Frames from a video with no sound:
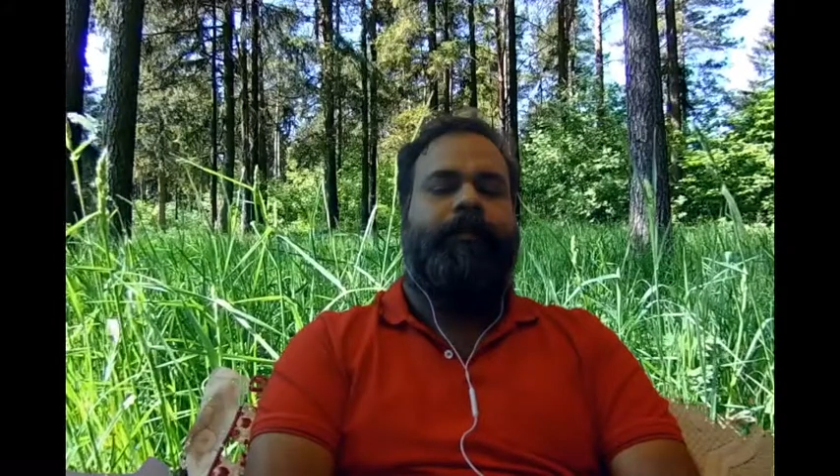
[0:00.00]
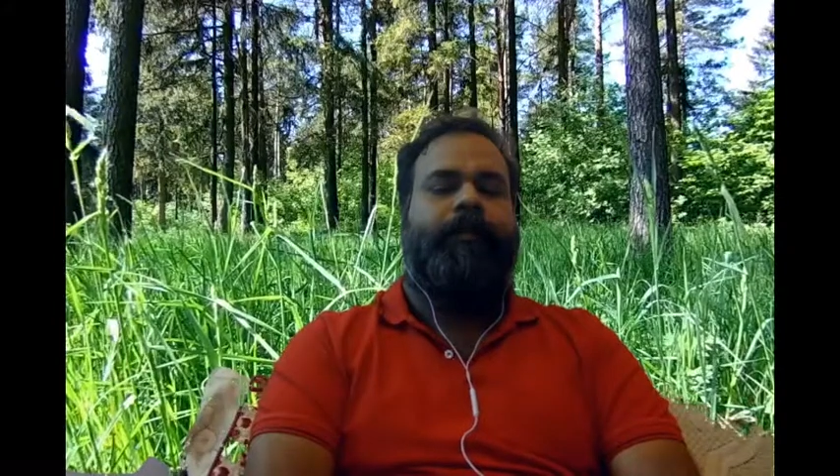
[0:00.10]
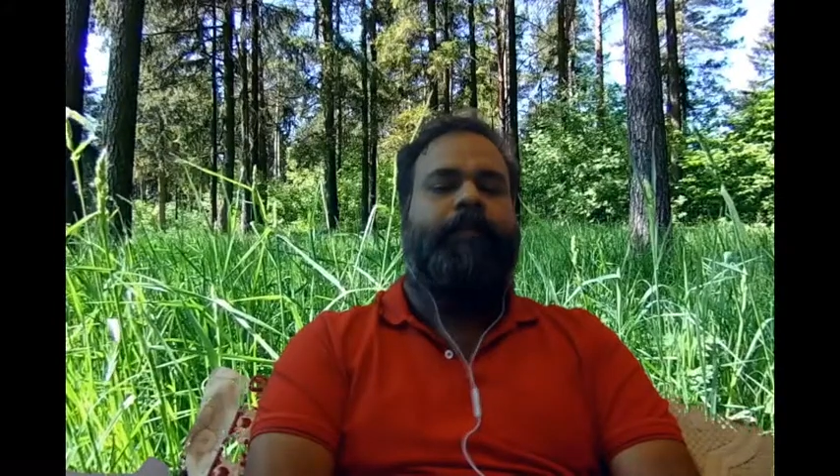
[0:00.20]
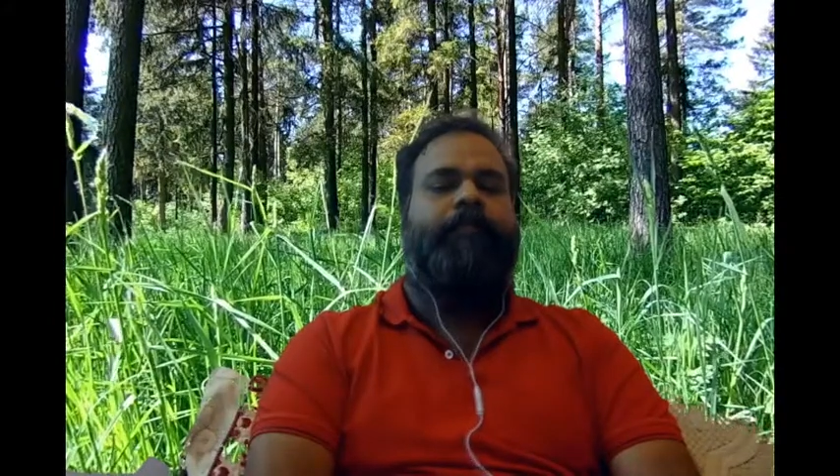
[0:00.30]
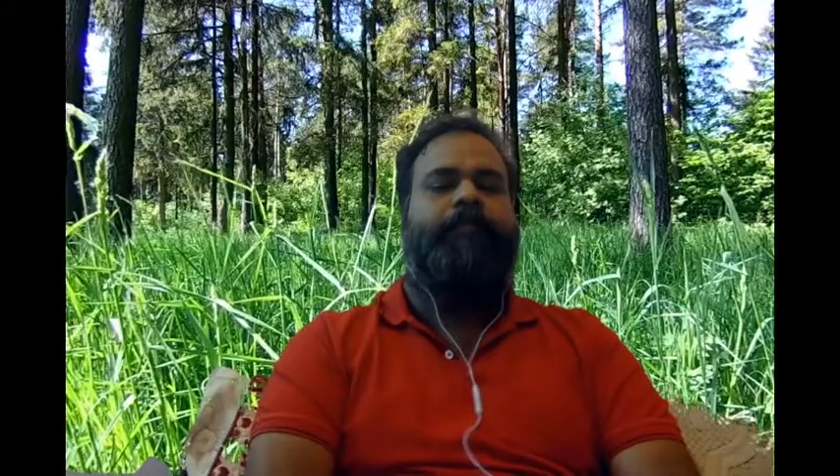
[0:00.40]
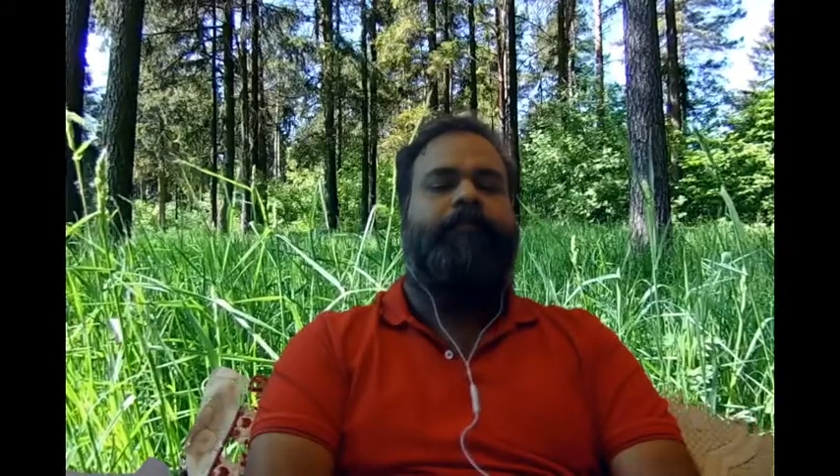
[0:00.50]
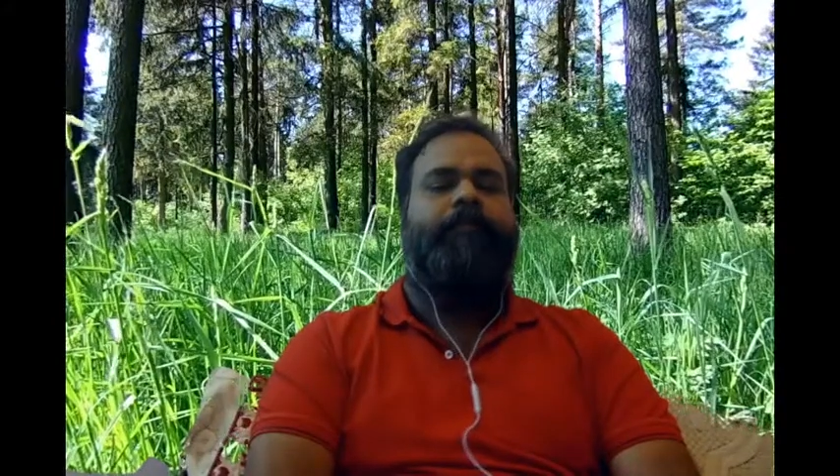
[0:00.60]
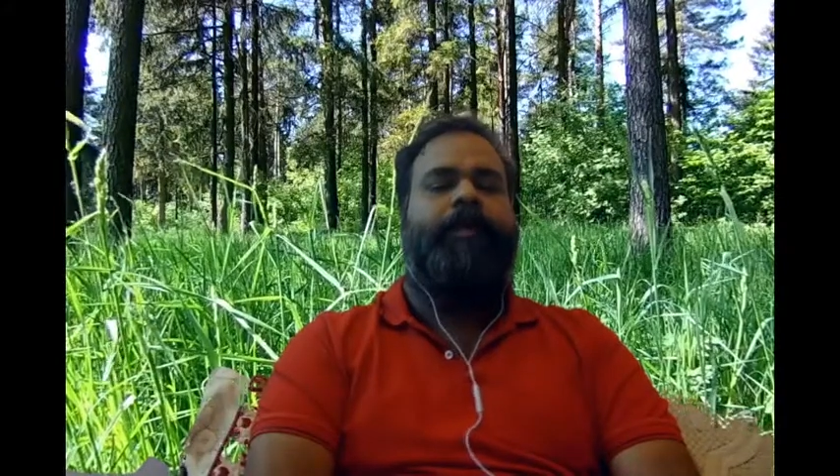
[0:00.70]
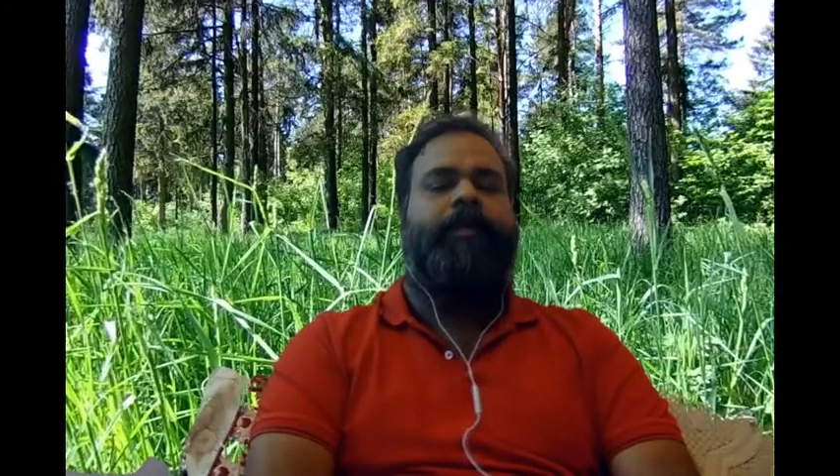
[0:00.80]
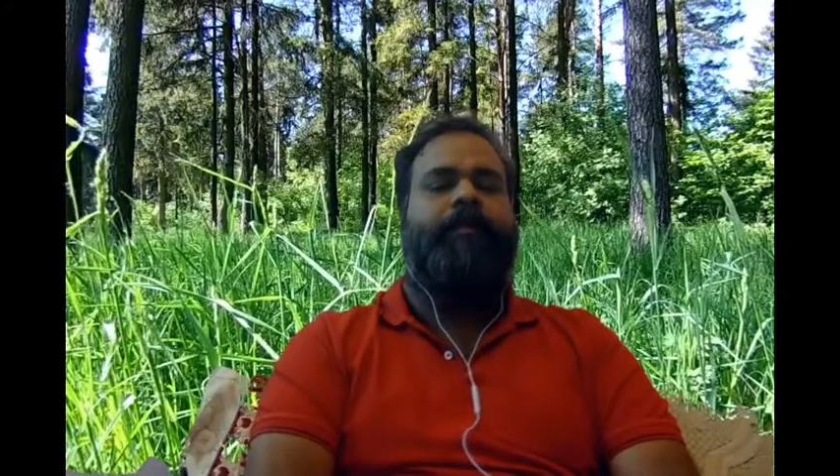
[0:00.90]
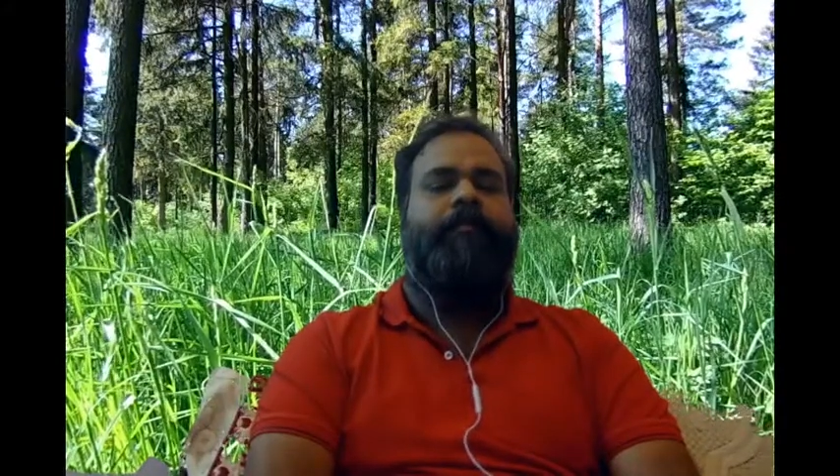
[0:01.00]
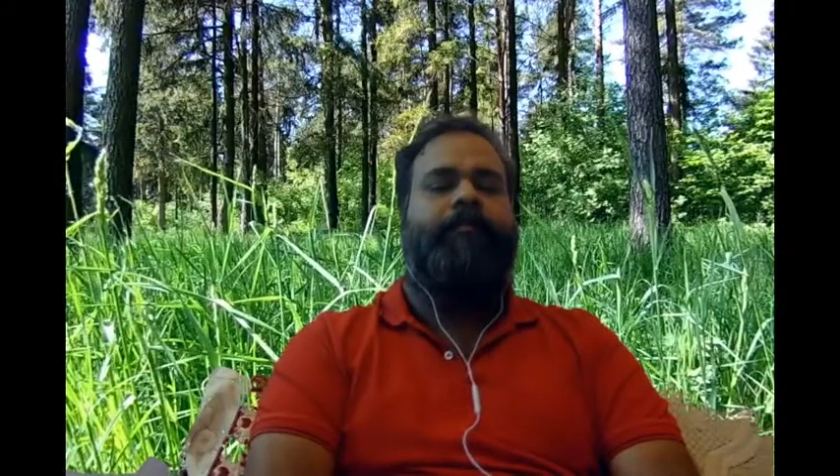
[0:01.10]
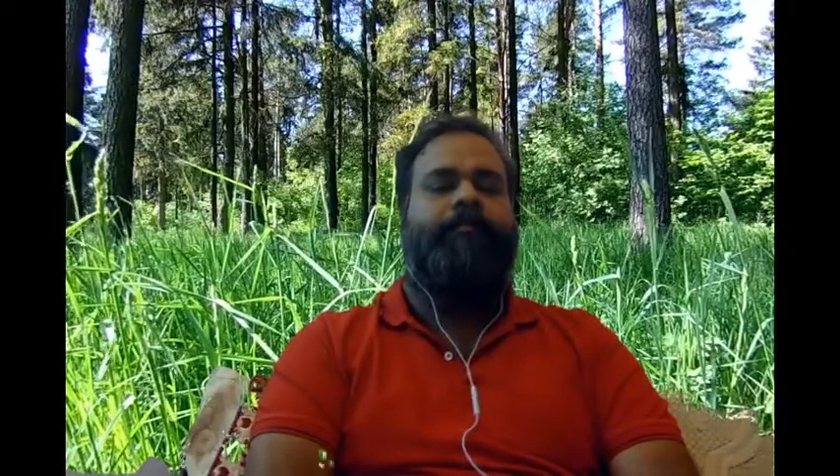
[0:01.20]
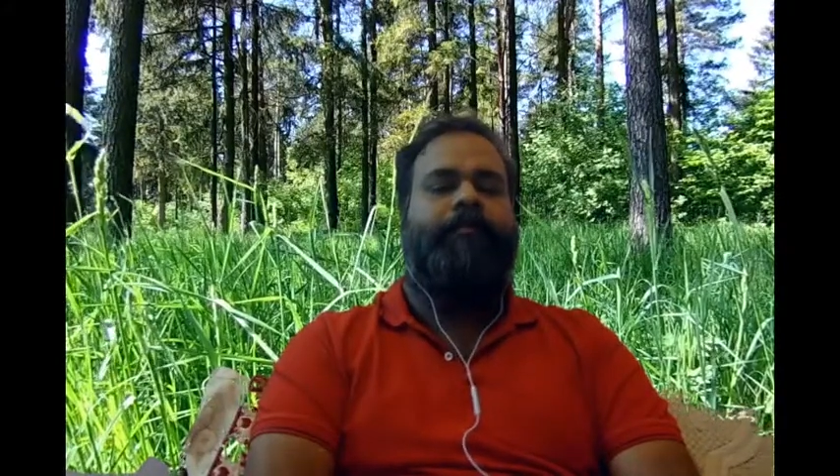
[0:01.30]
It is divided